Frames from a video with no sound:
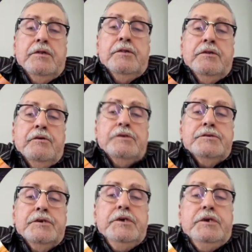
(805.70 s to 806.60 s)
there
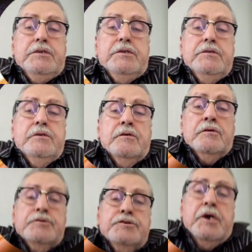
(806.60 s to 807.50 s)
is heat
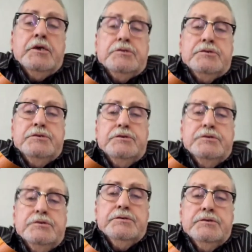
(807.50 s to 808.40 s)
or
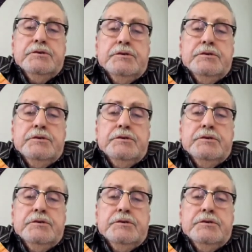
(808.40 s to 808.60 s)
suns